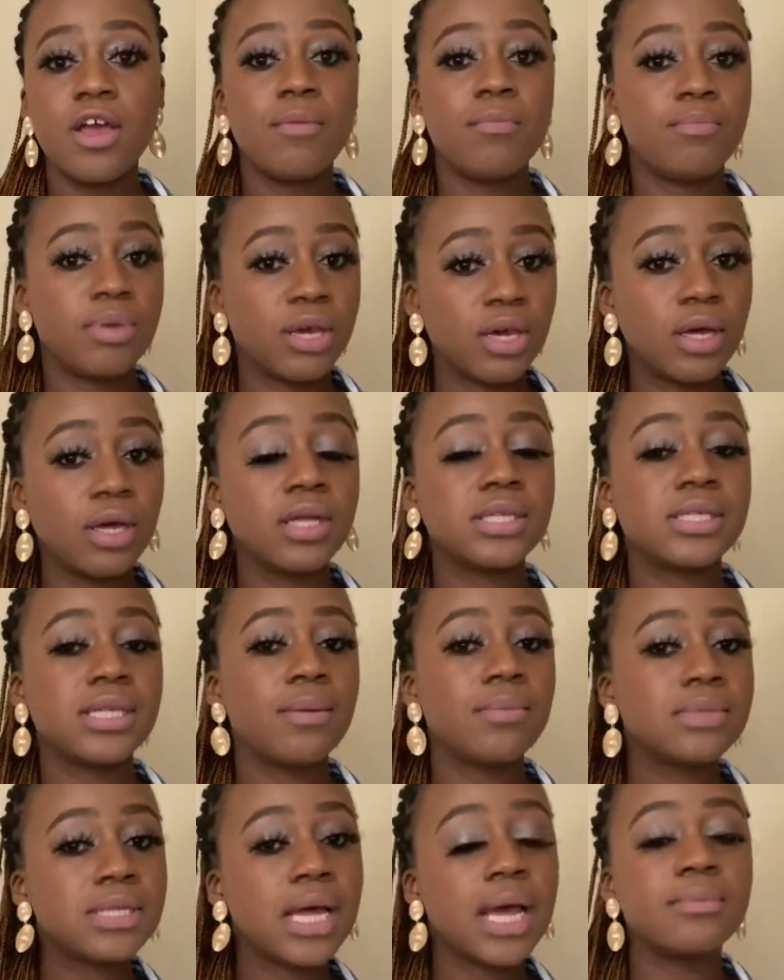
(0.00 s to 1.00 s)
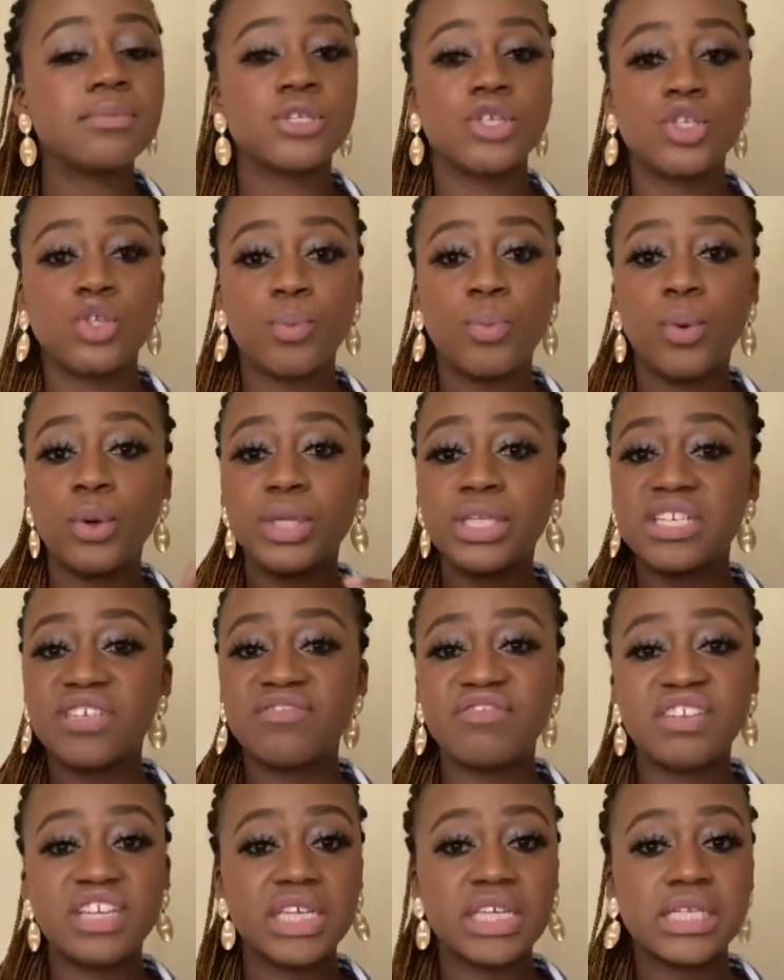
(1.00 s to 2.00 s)
Because sometimes, as you're pointing
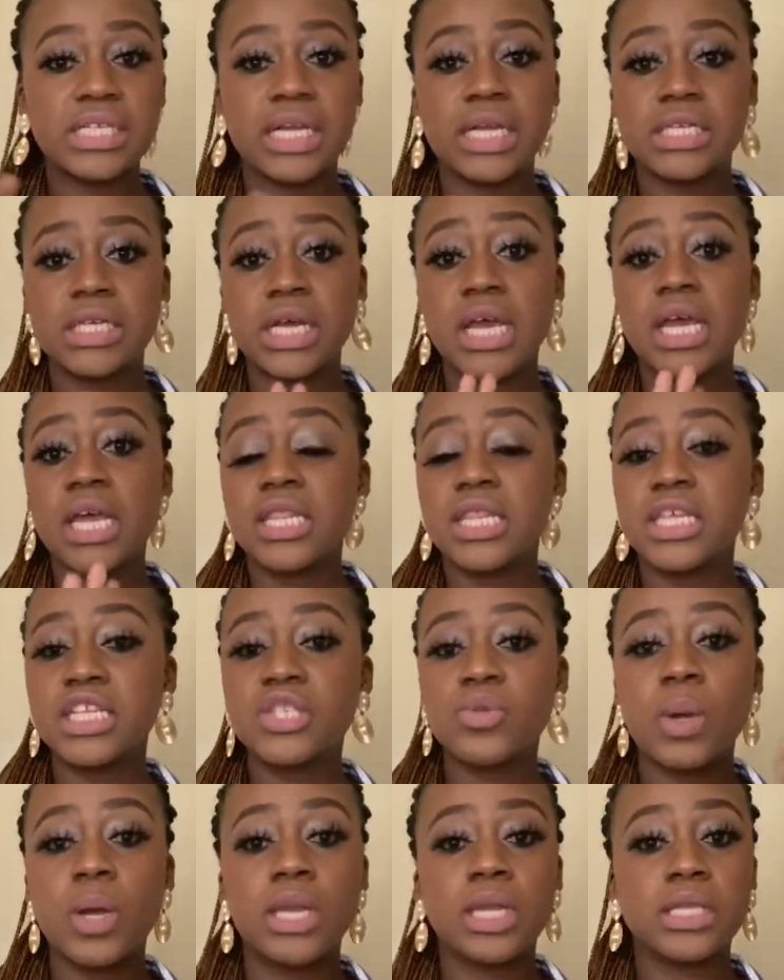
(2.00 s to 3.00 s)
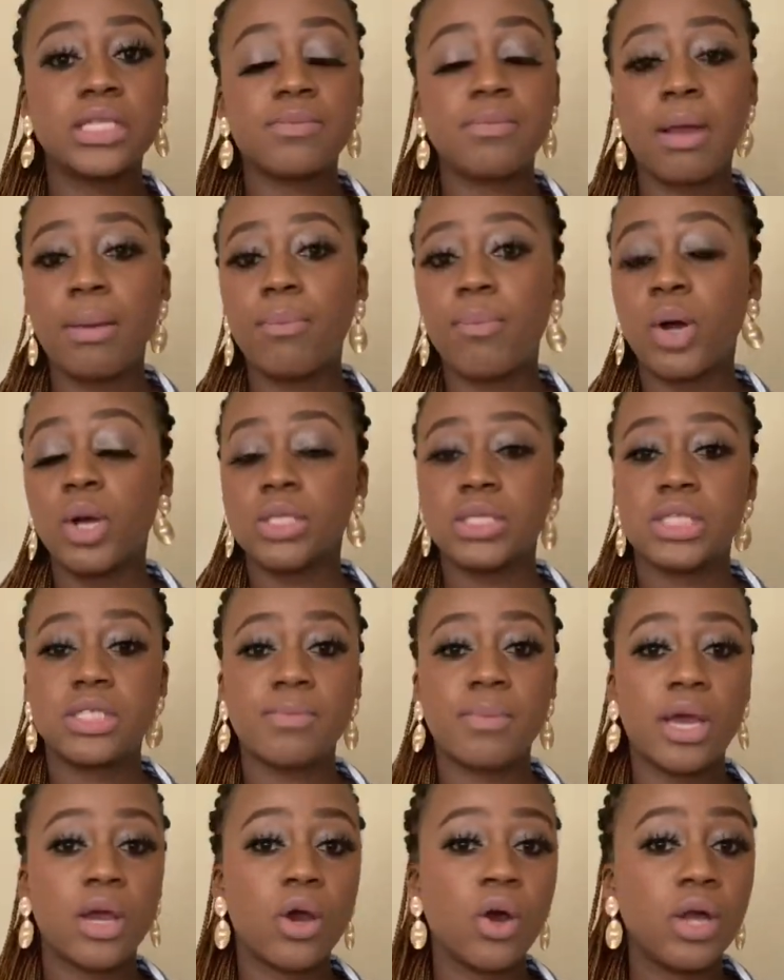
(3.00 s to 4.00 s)
fingers at this one, it's my boss, it's
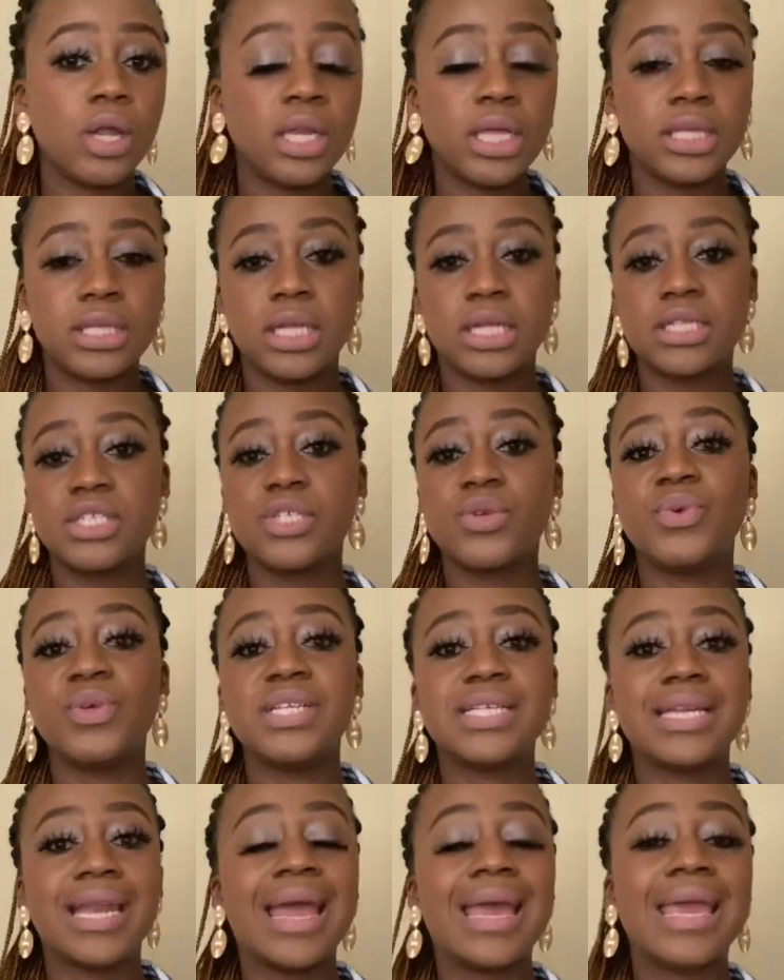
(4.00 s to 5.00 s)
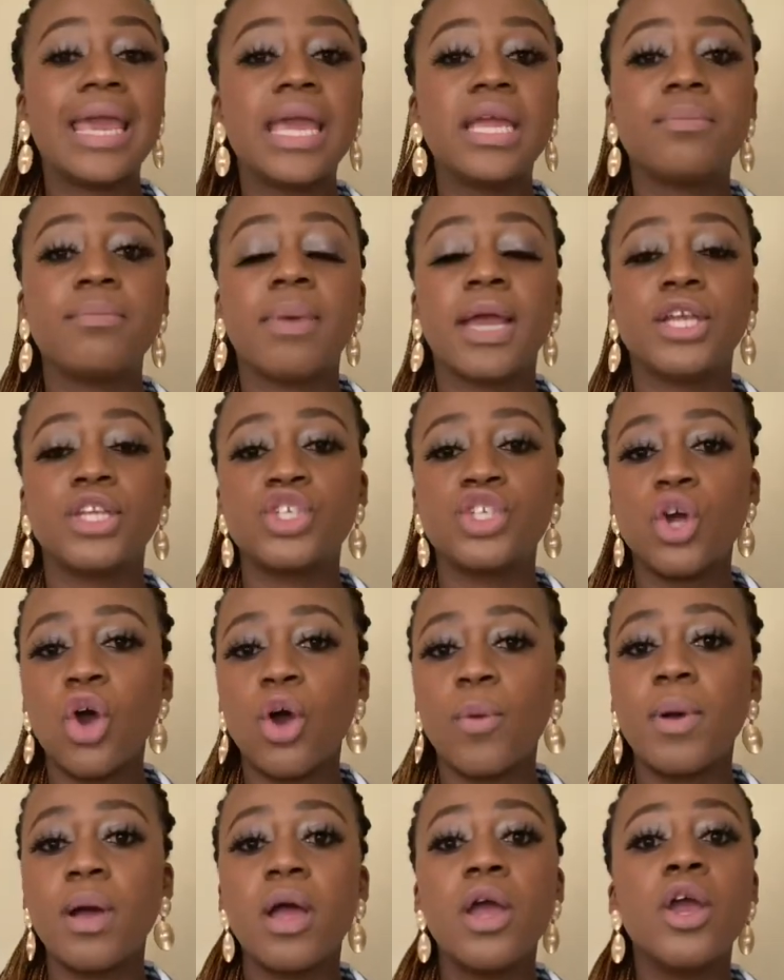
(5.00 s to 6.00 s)
my colleague, that's the reason I hate my
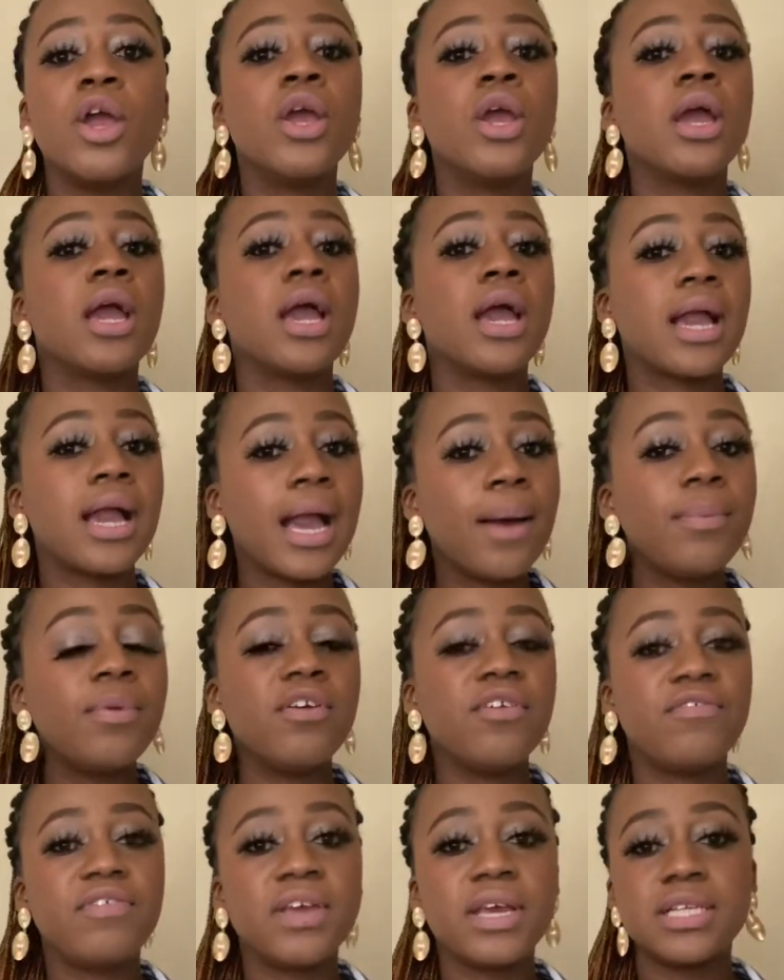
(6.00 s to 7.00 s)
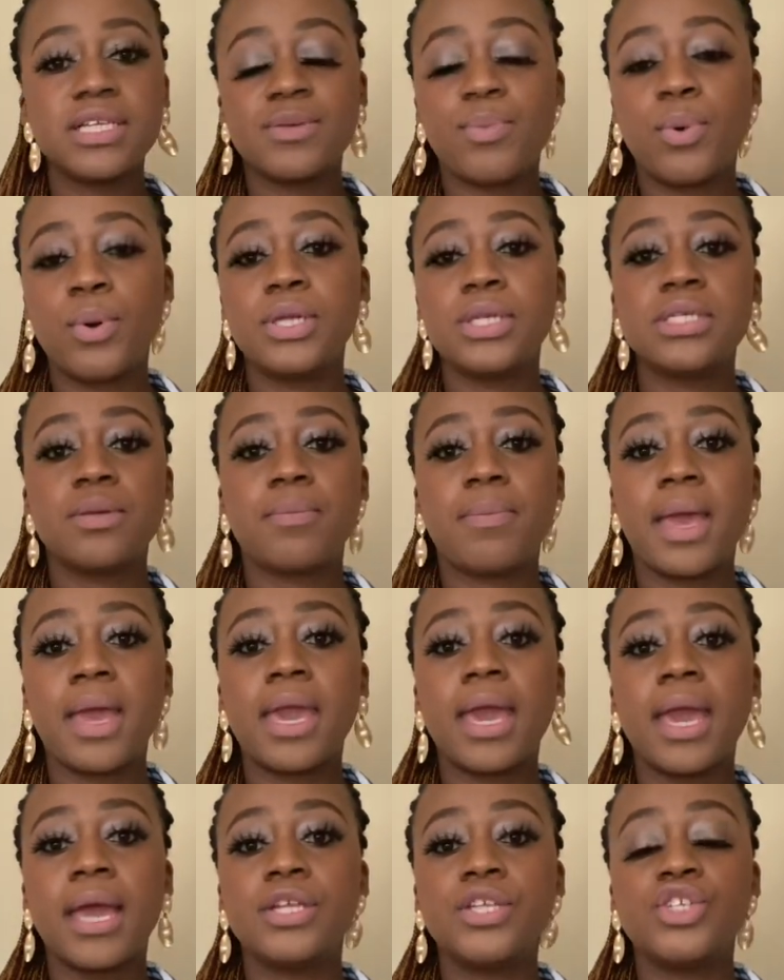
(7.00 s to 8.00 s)
job, a couple of fingers are pointing back
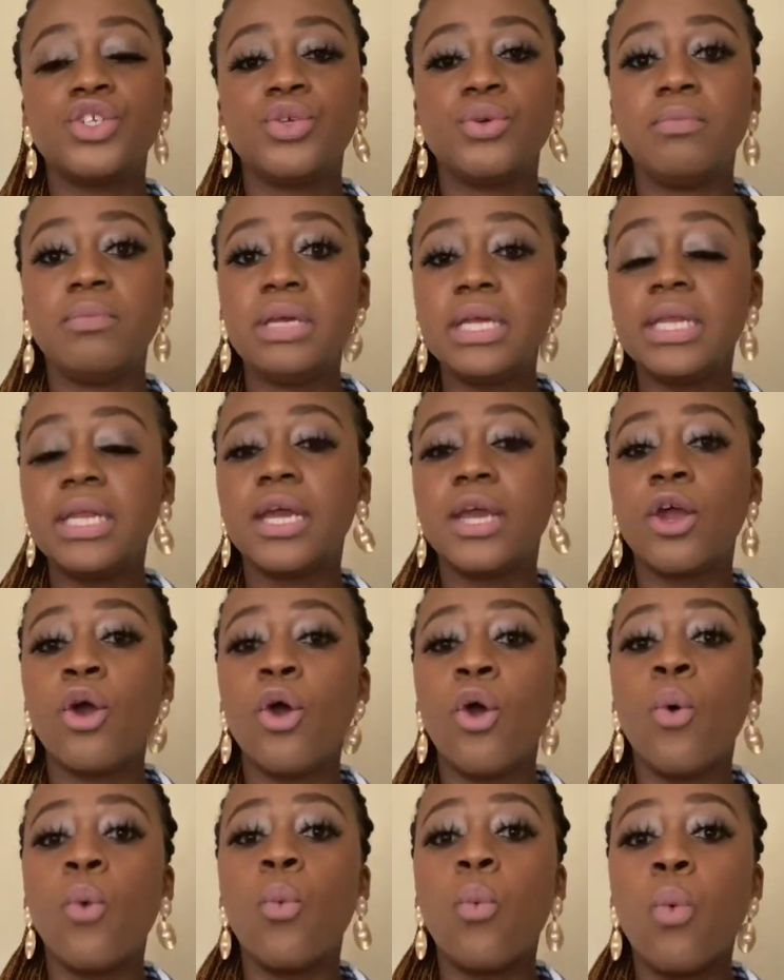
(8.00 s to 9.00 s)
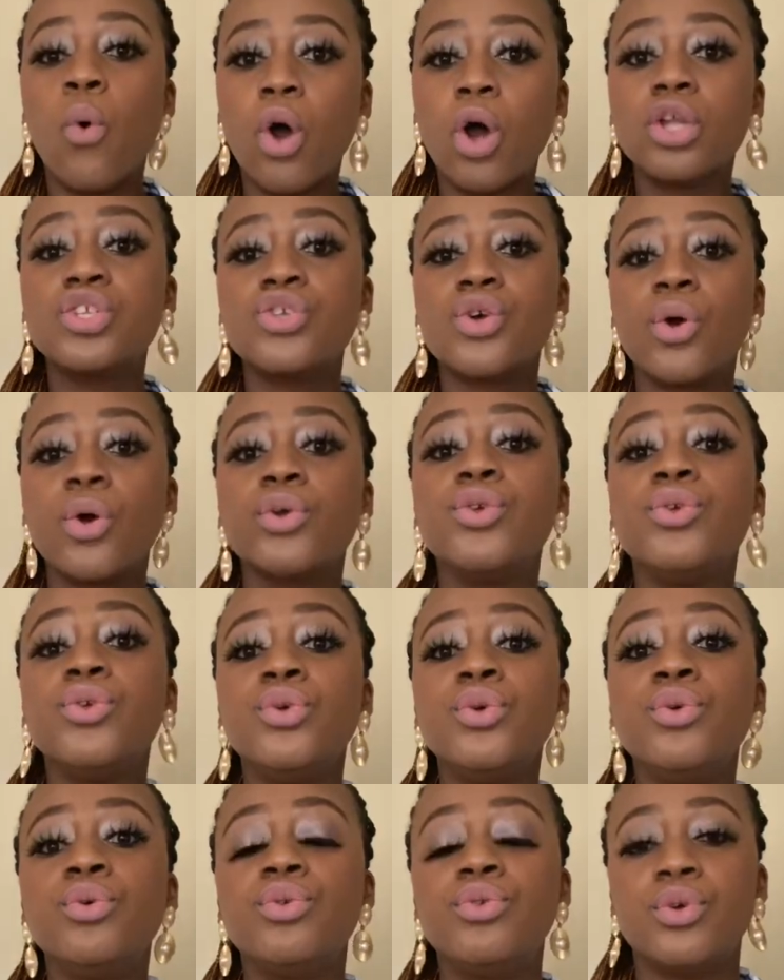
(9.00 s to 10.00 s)
at you, meaning, what are
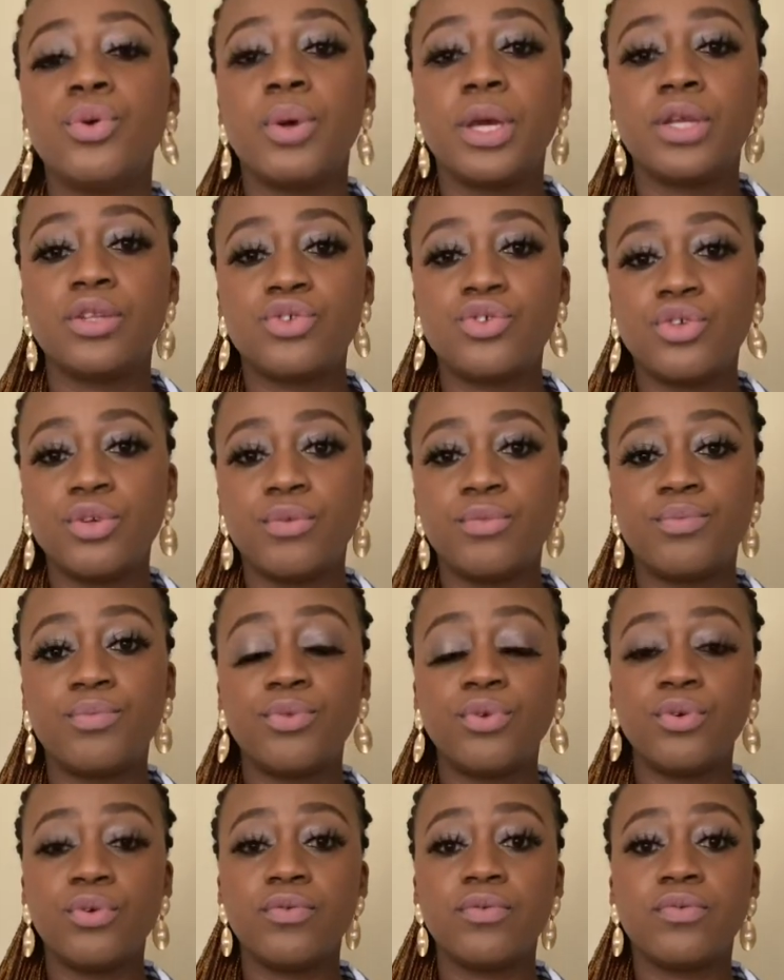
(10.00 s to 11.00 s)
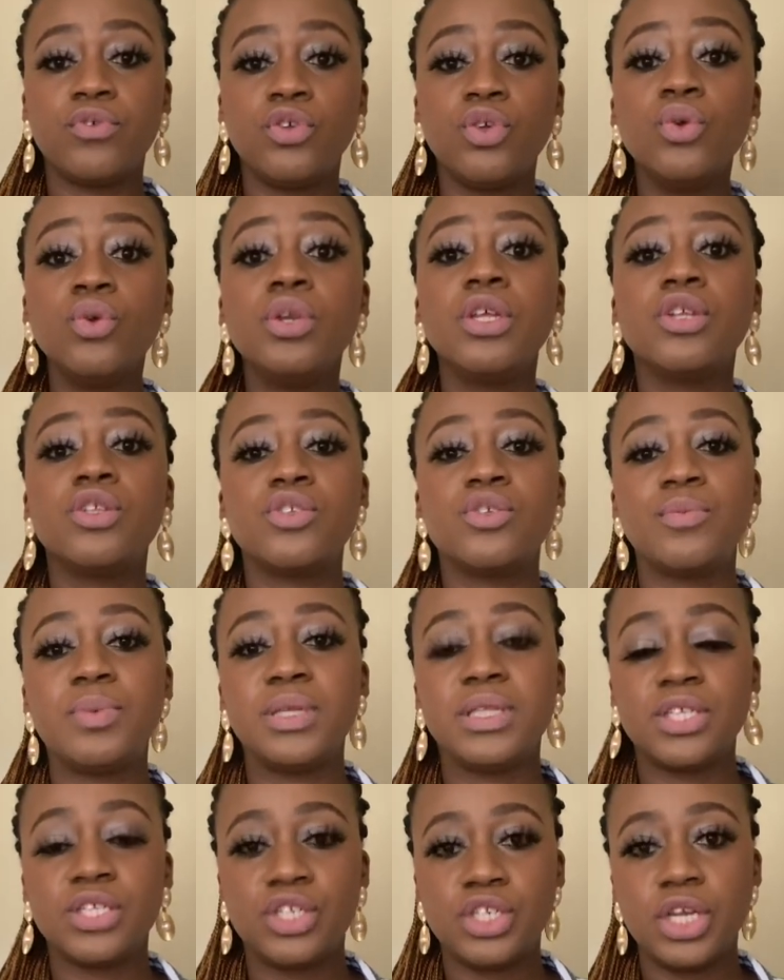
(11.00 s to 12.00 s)
you doing to improve? You need to be
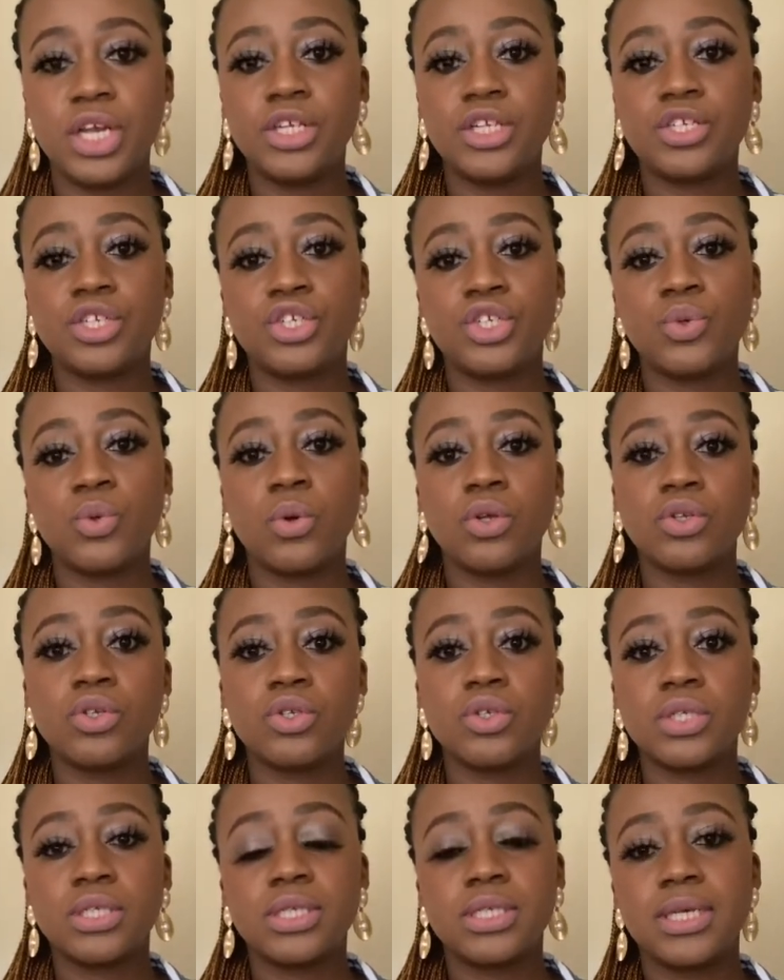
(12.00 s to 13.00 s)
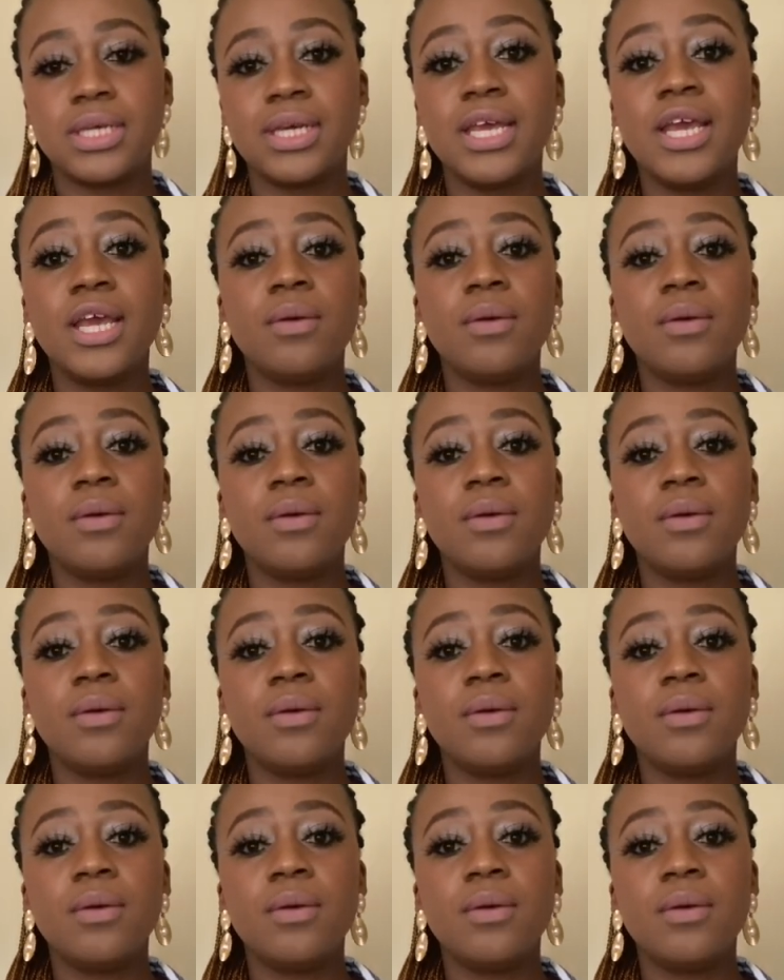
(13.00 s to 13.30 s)
the change that you want to see.